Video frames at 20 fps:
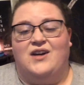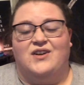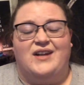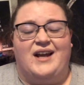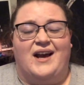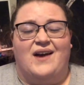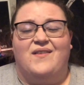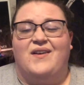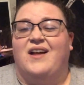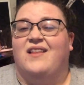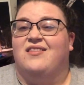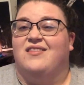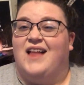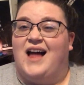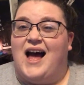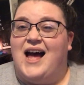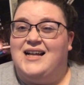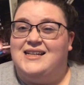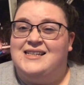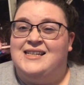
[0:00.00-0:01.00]
down a
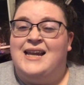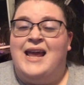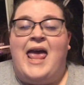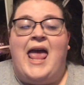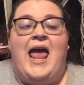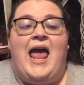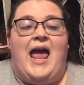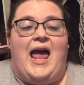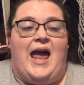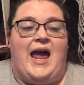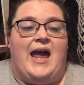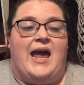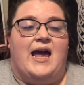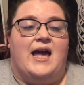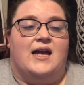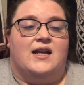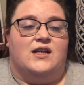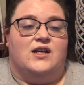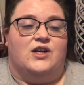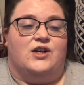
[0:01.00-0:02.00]
lot,
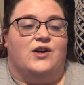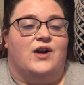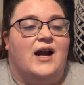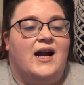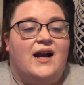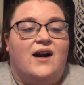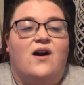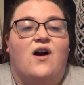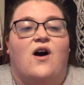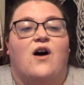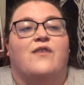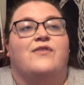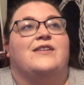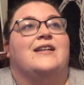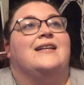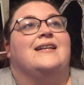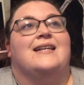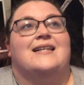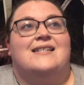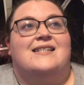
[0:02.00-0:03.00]
and your hair
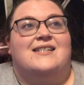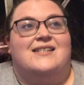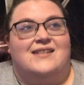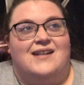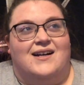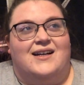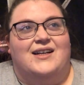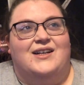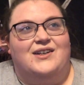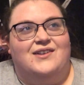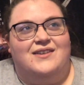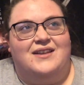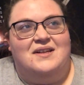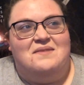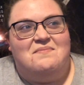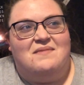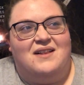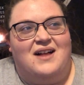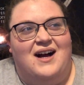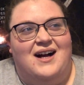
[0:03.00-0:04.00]
often gets stuck in your
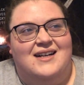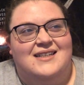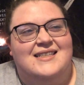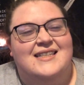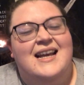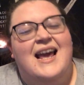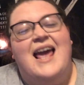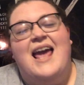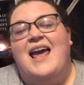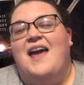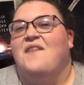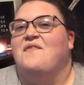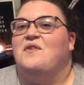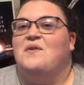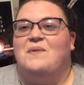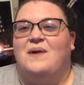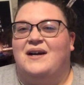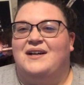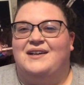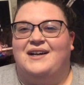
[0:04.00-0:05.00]
lip gloss if you
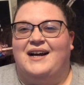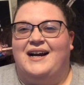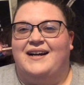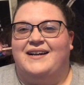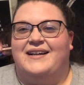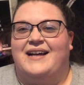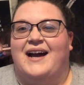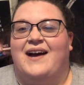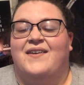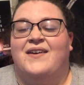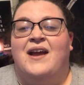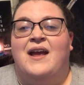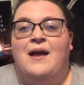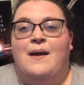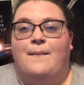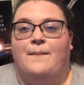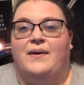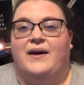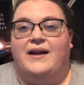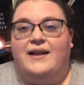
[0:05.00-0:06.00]
wear your hair down.
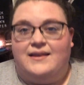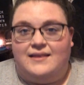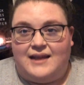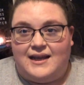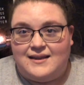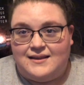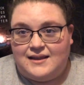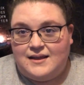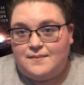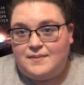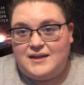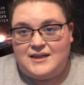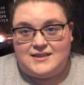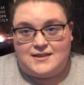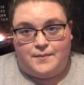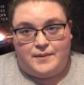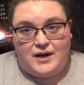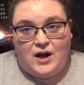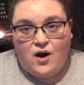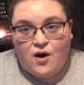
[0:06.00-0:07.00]
But lately, because I've
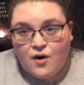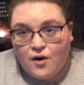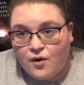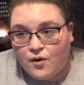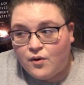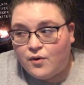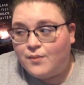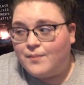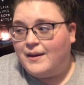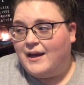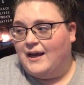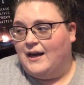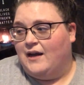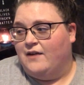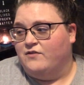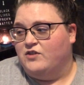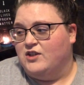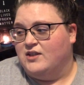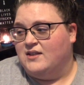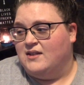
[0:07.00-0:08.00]
been home and
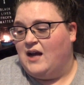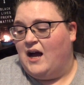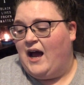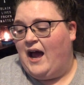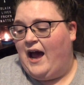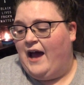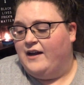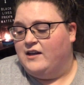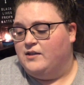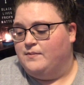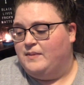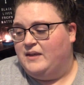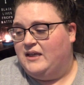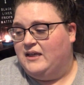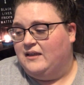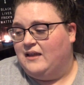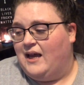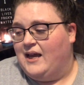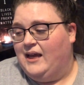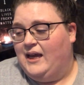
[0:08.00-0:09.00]
I've just not had to be
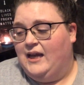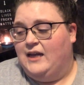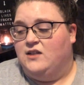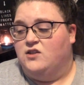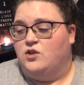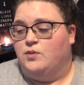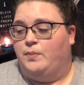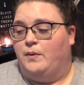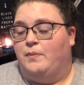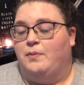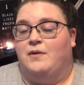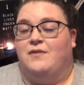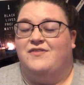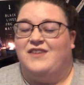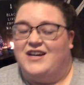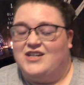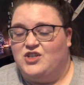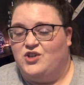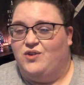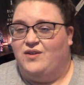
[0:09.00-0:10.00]
like in super
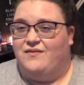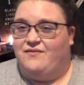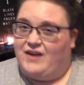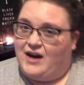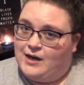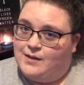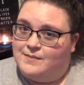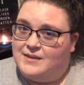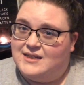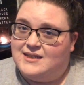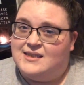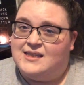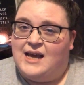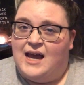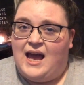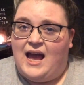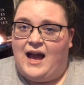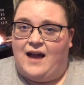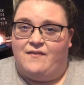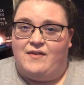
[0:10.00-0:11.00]
professional environments,
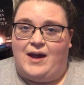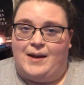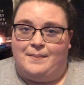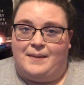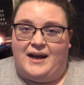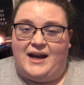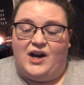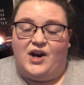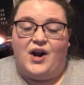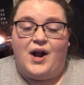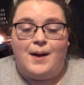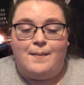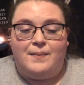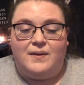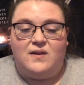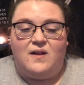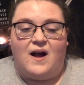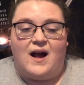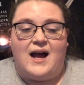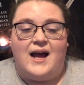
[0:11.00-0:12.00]
I've had my hair up a
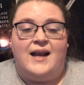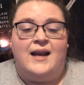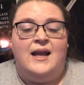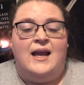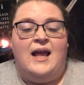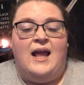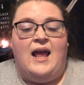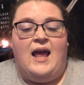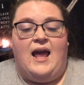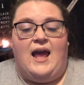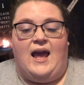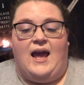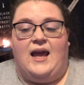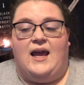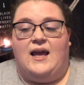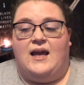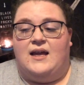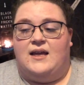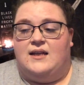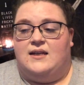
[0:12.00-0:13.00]
lot,
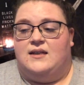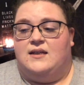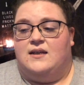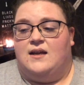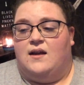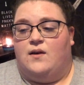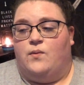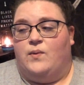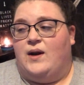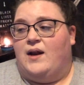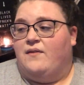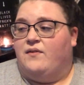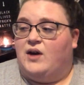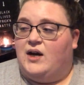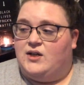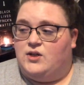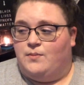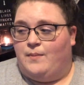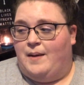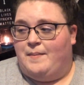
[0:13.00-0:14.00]
and whenever I
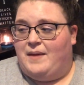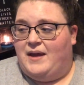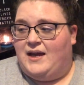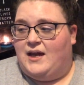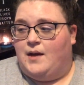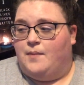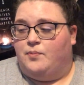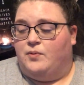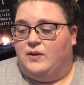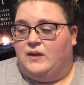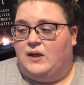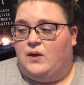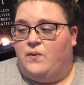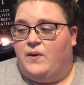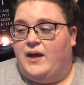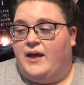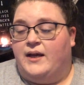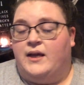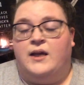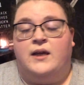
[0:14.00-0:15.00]
do my makeup really
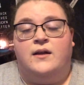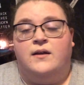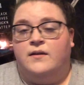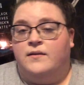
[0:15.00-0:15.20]
quick,